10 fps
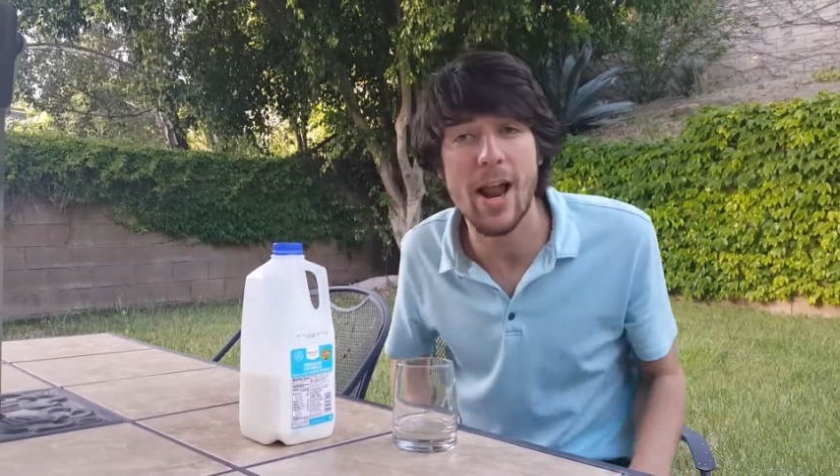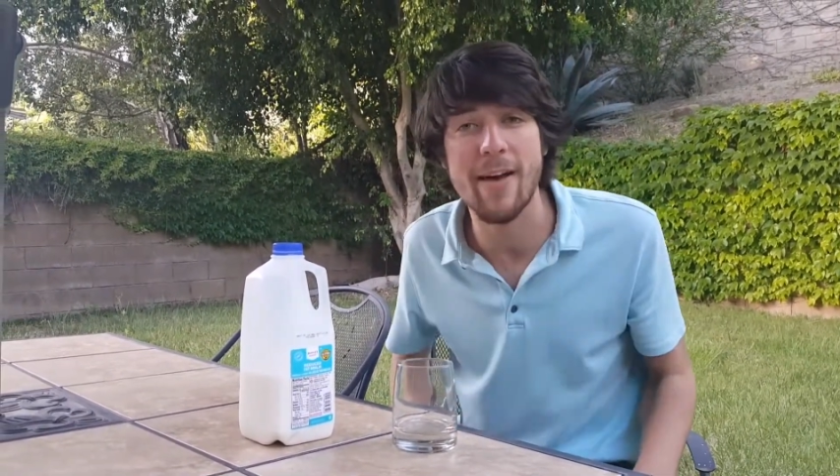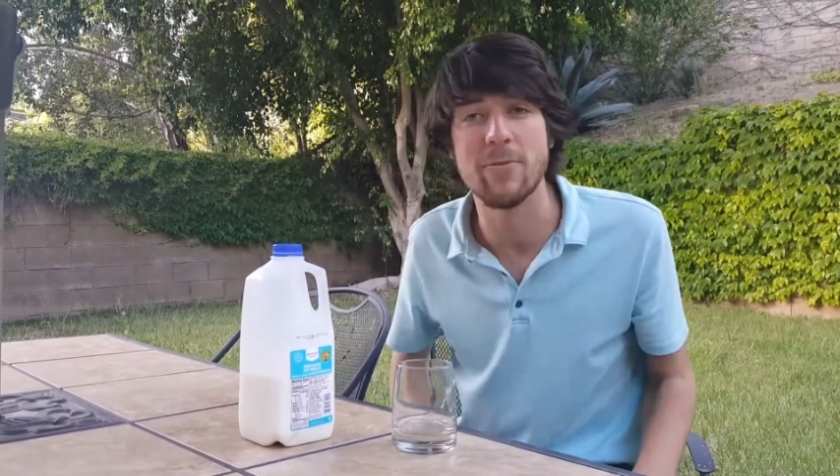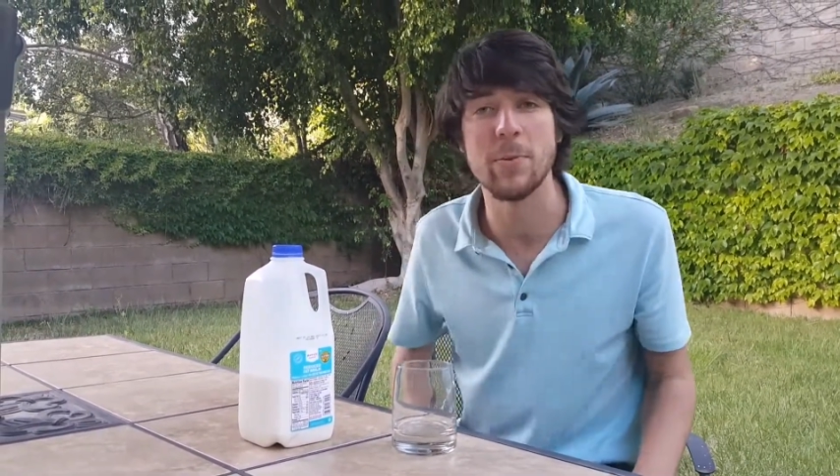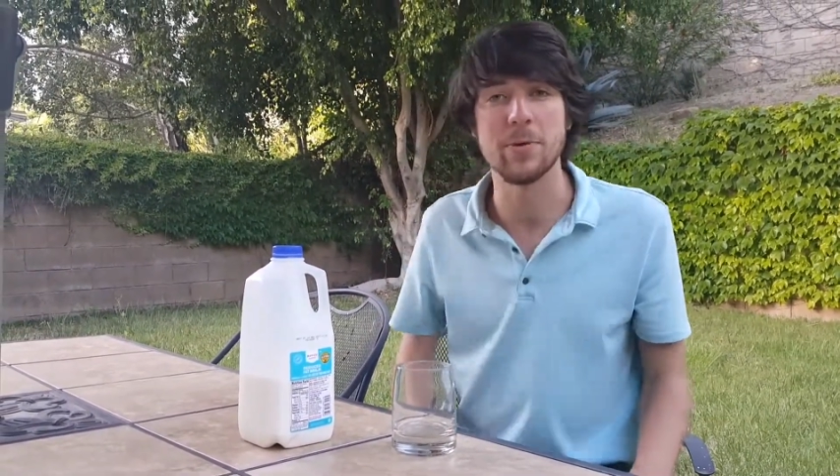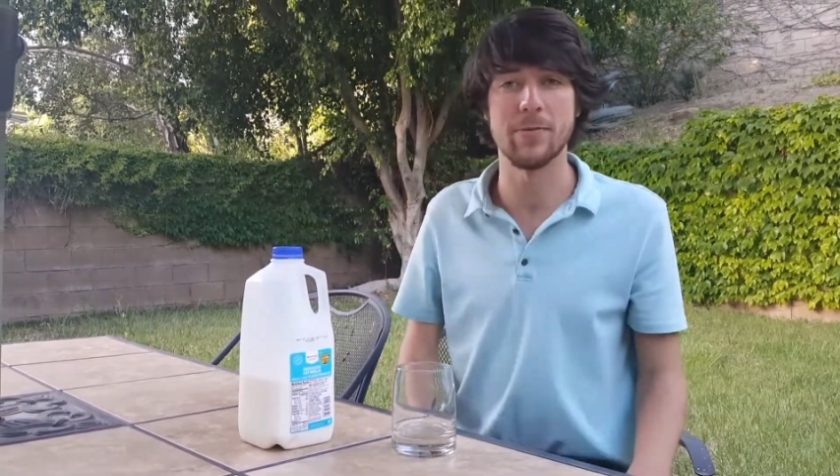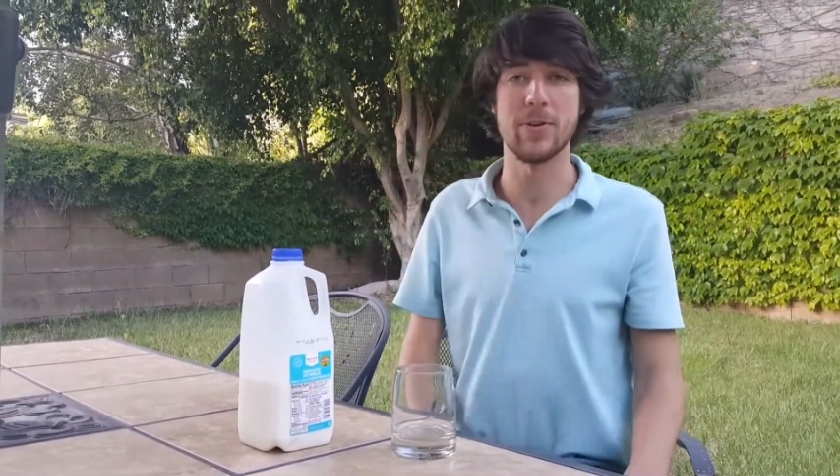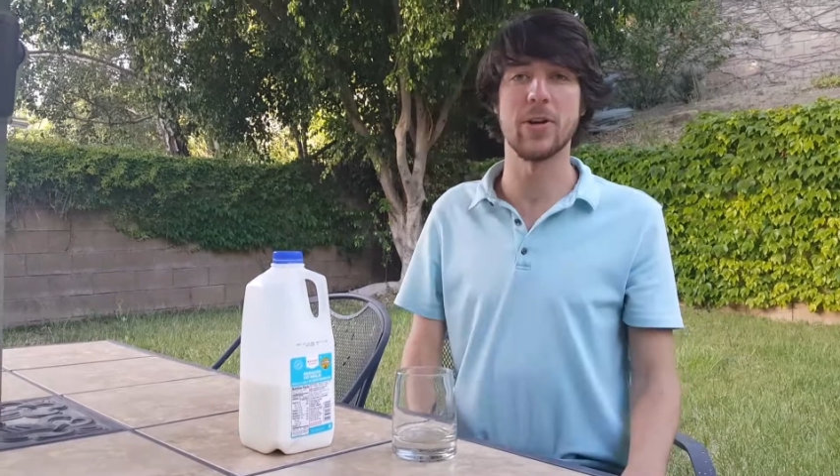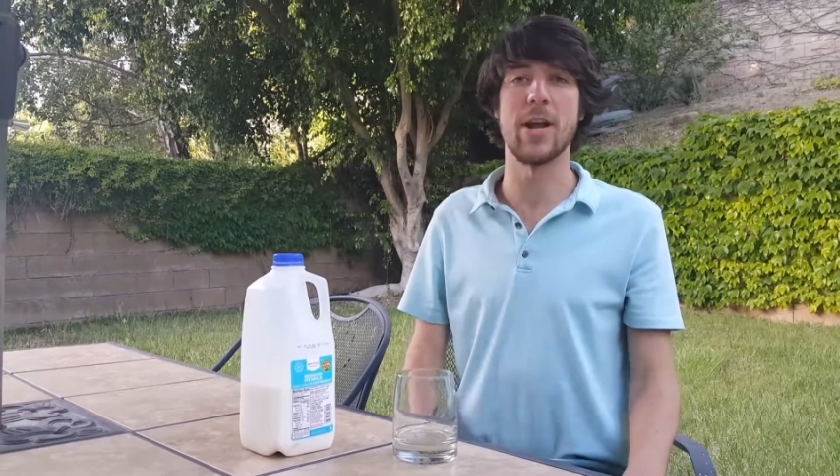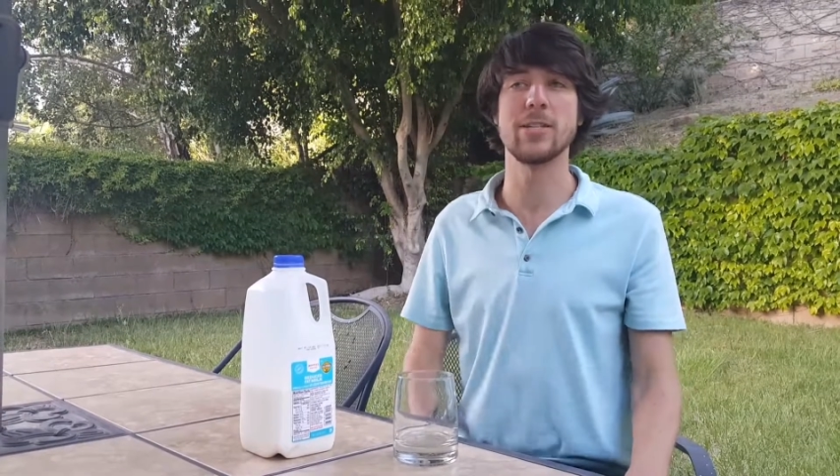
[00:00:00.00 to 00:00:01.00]
have a milk review
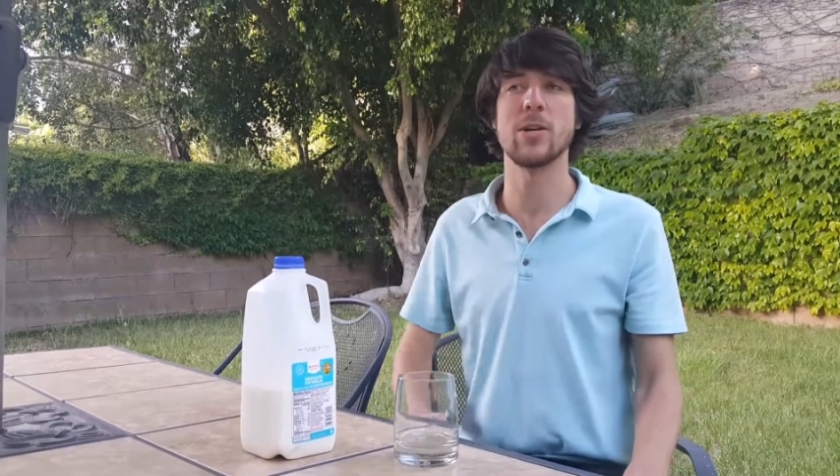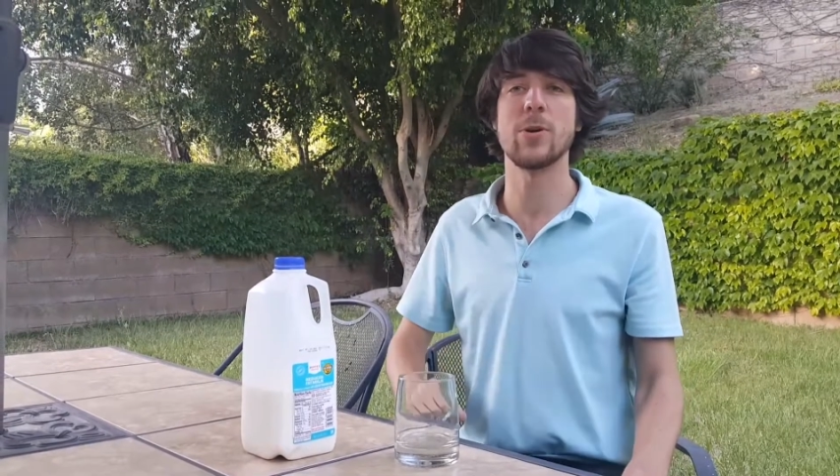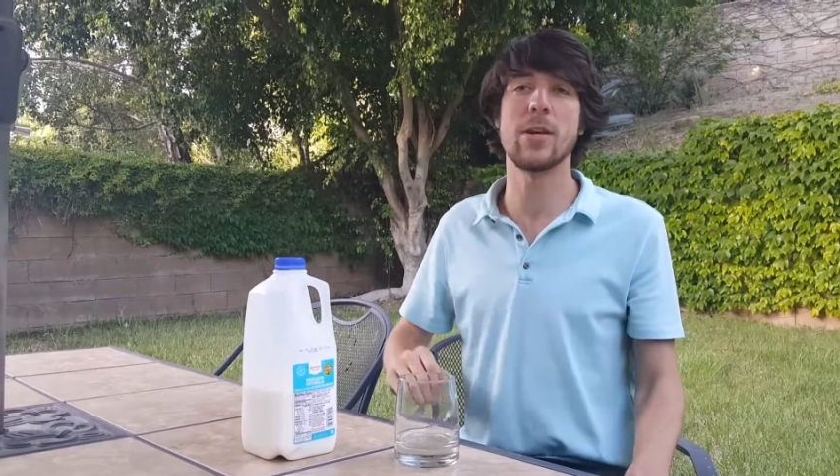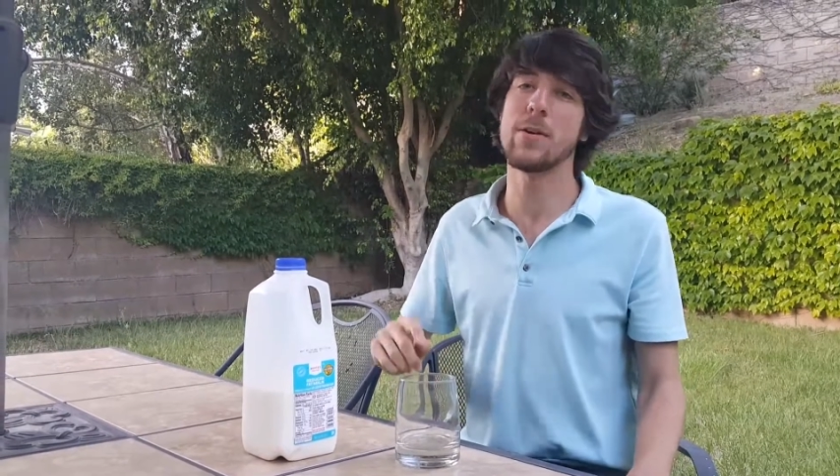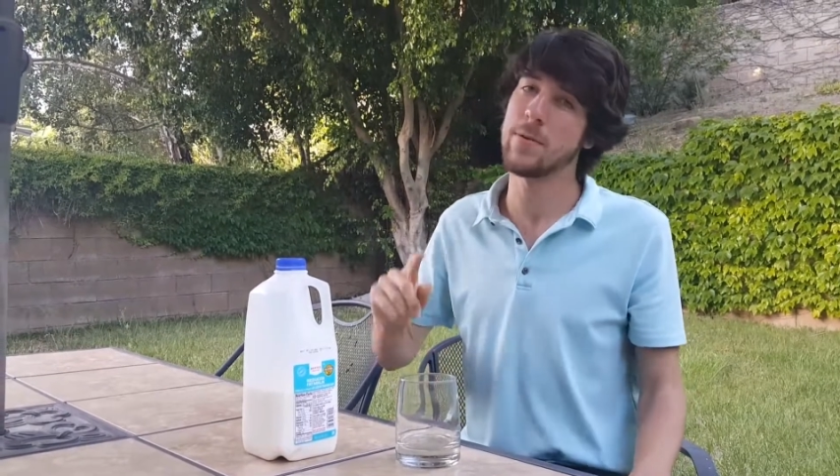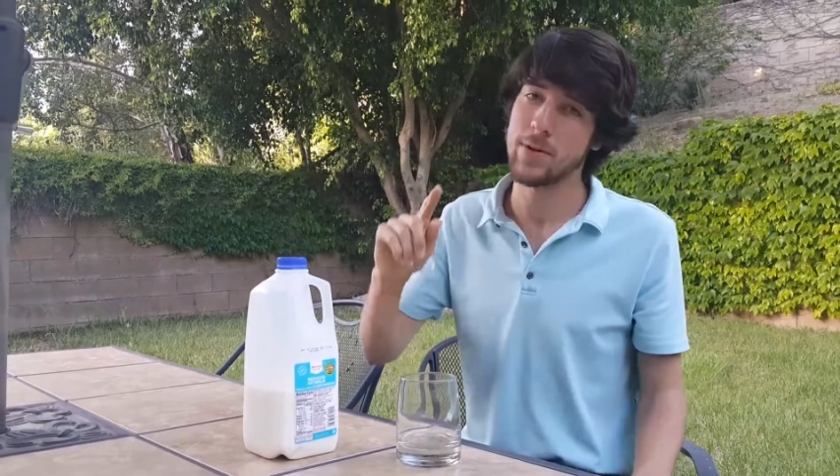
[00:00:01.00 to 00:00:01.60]
today, so he